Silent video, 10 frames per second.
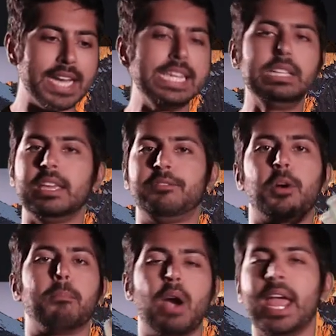ideally, if
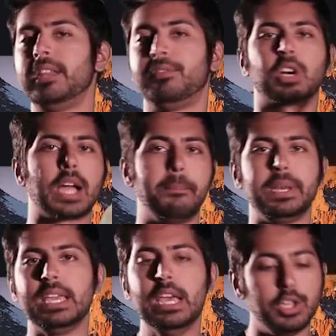you're a brand, if you're a
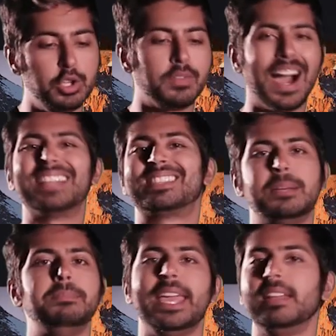company, you've got
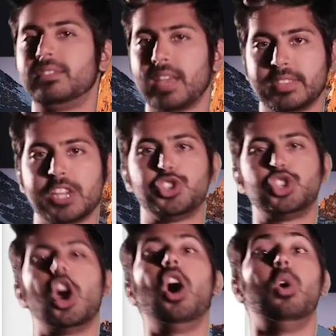some data set that
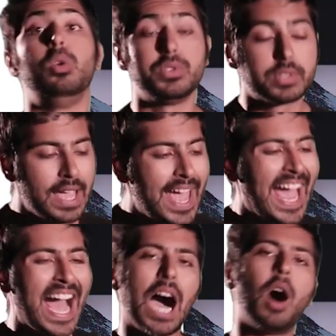shows
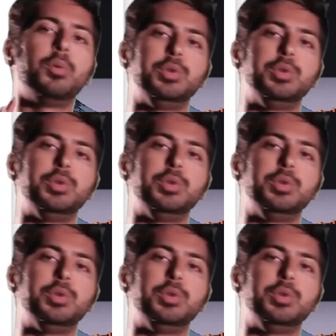how